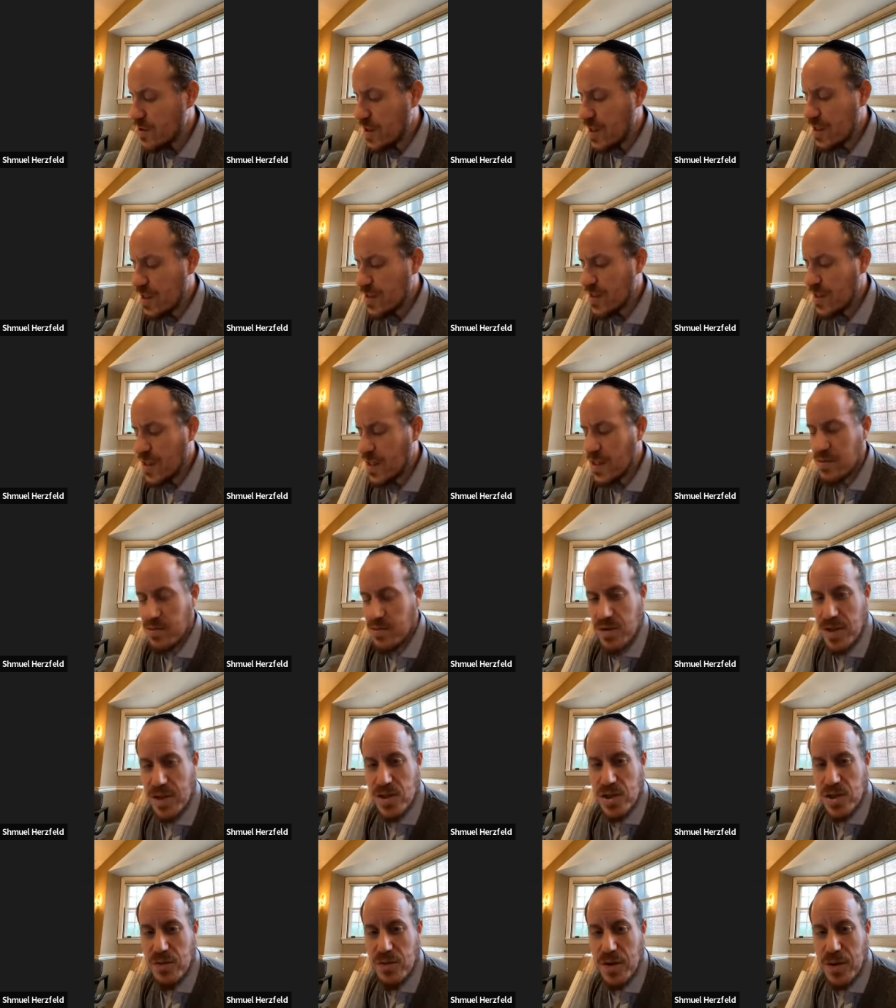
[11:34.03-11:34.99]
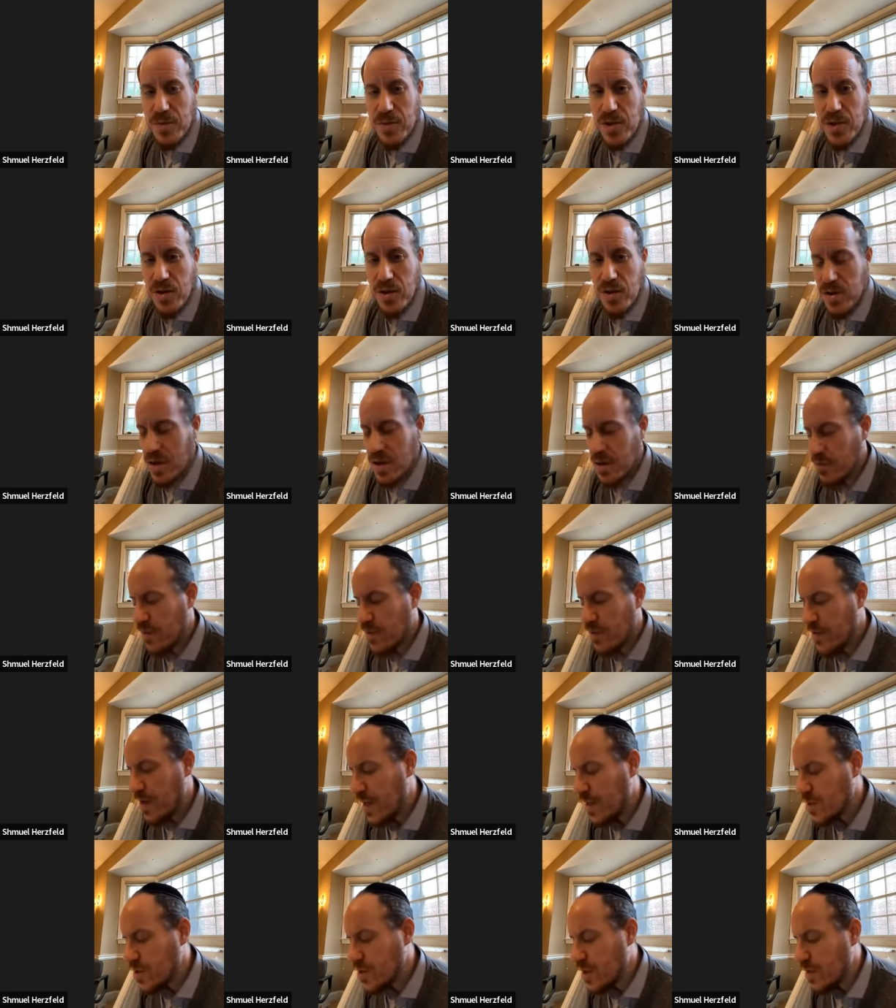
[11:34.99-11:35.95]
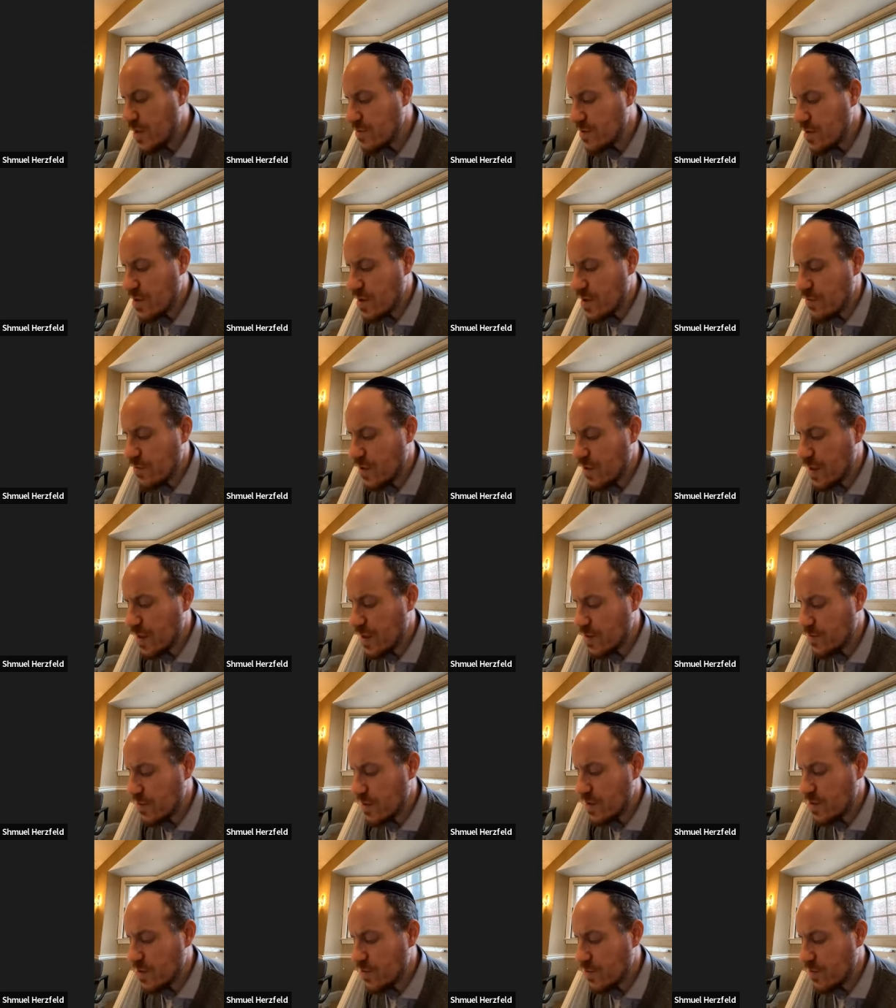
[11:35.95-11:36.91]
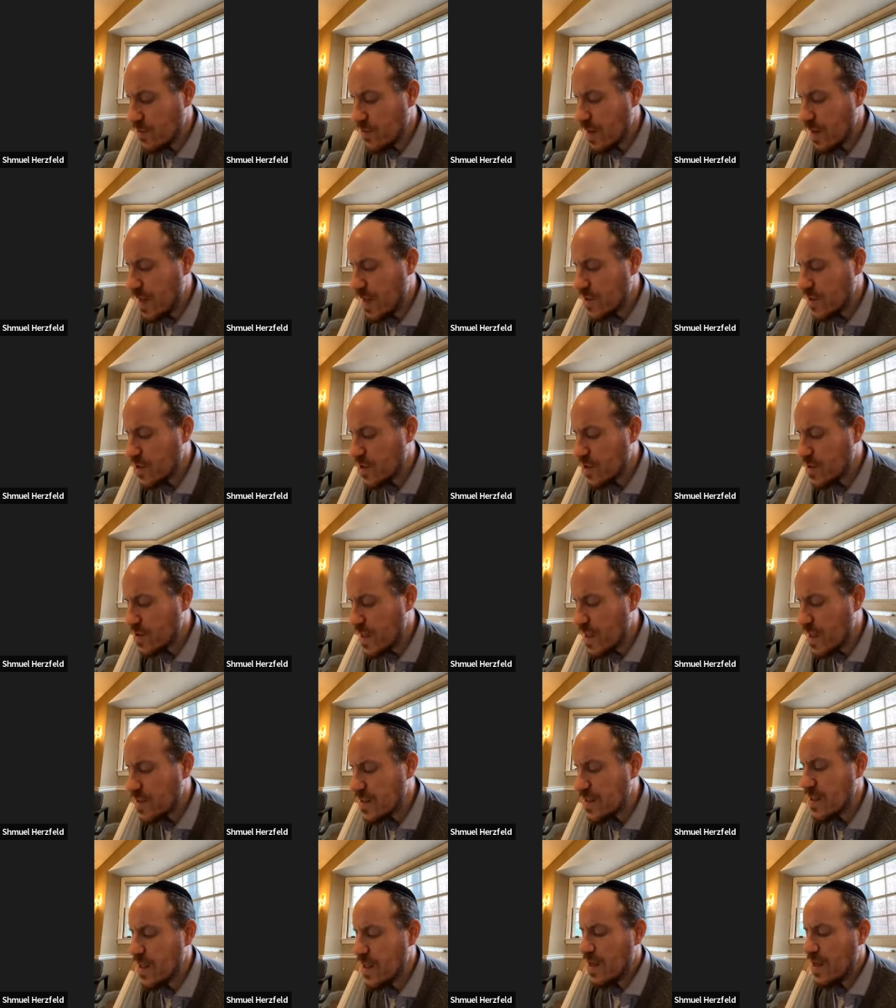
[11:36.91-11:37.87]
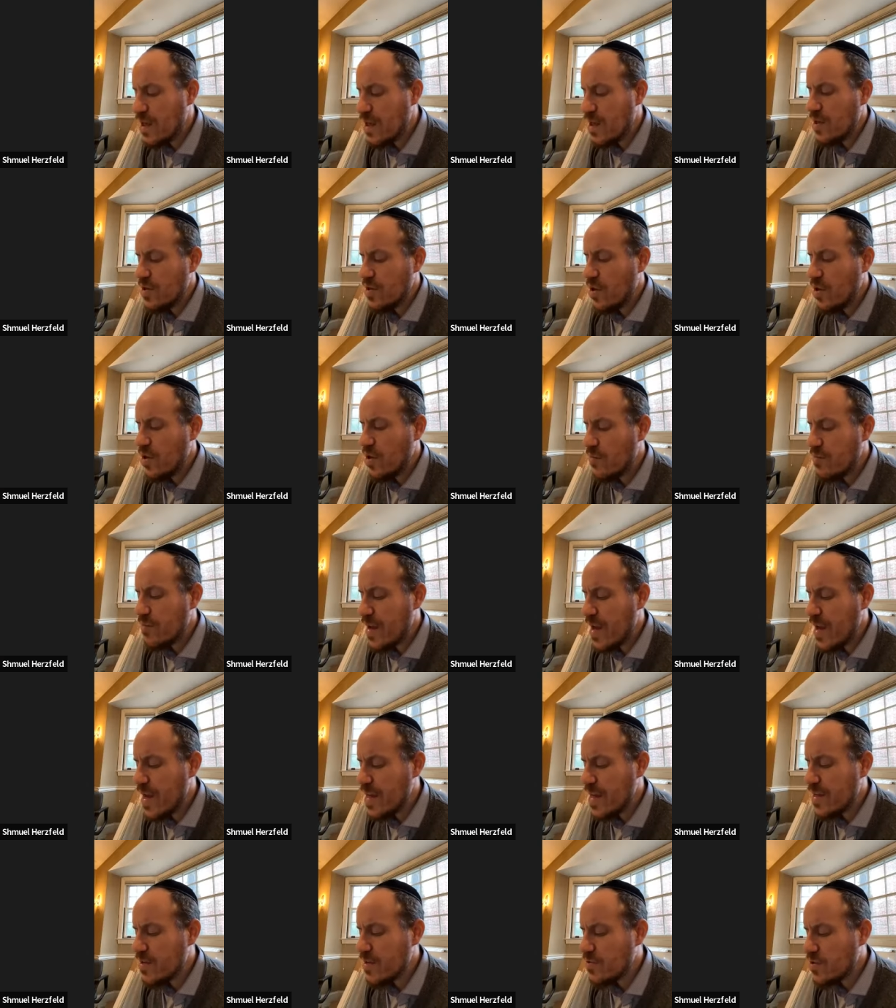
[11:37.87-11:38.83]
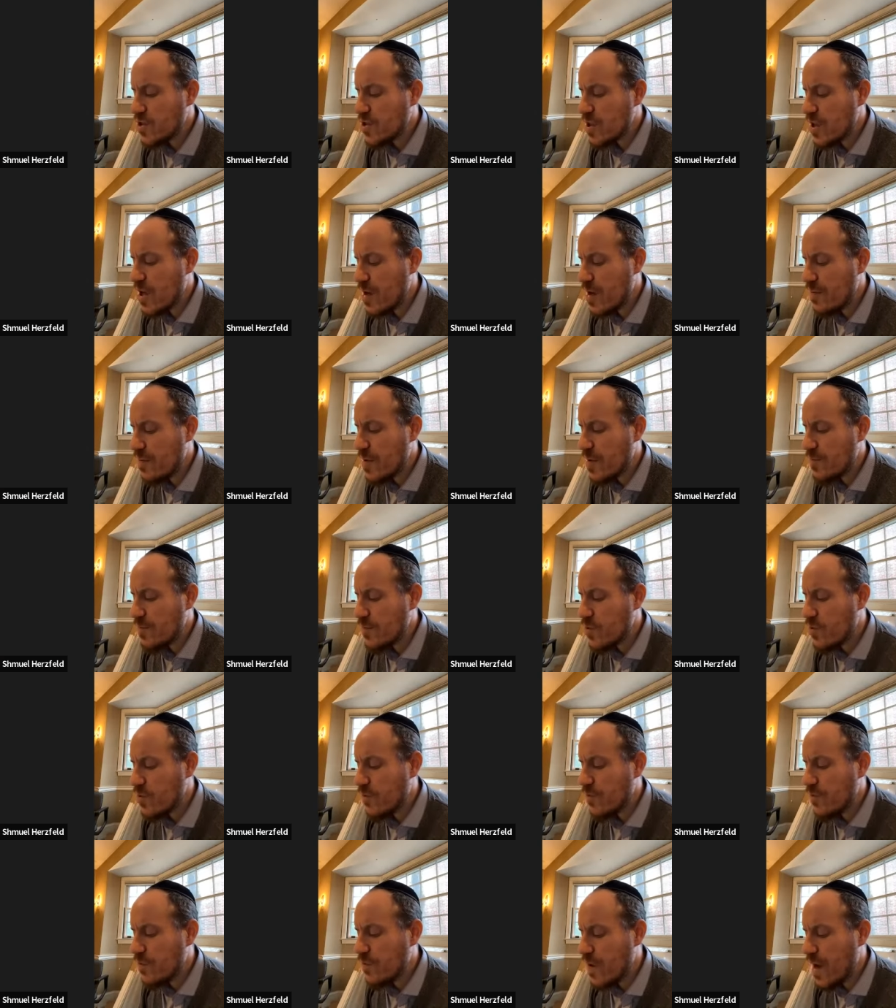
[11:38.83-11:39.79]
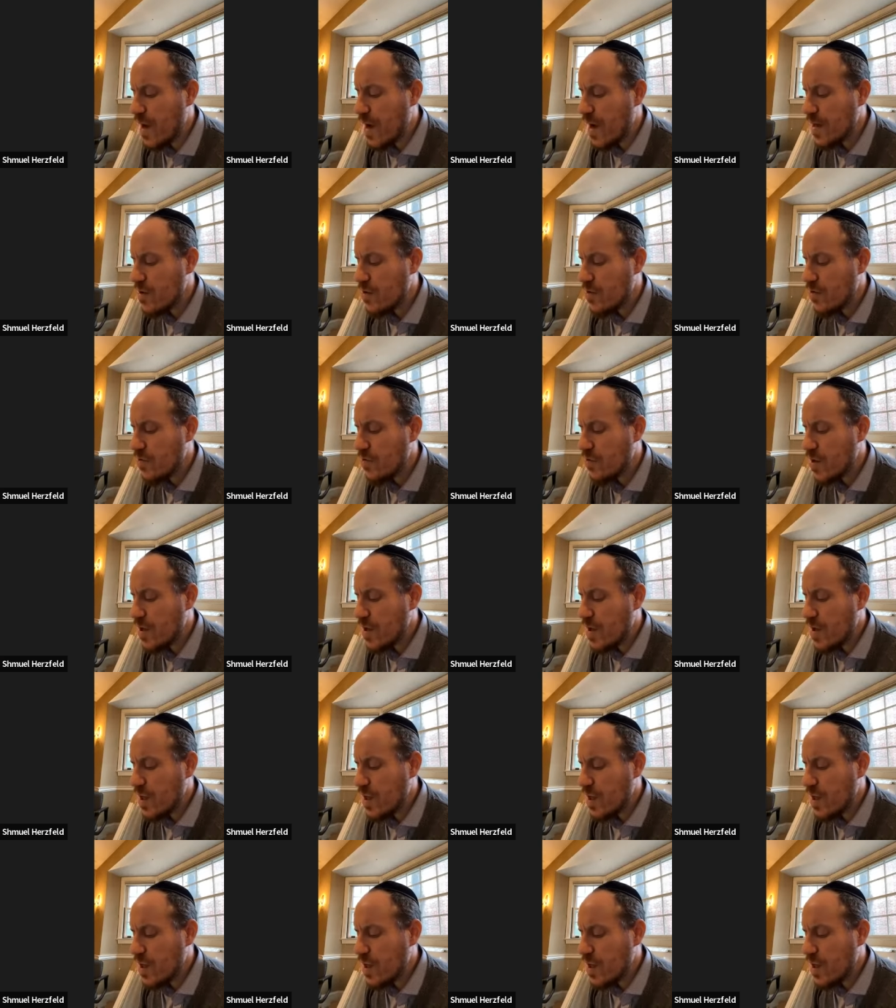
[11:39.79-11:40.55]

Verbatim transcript: That's the explanation of Rabbi Yochanan. Rav Ashi gives a different explanation. Rav Ashi says, "No, may gushamim gufayu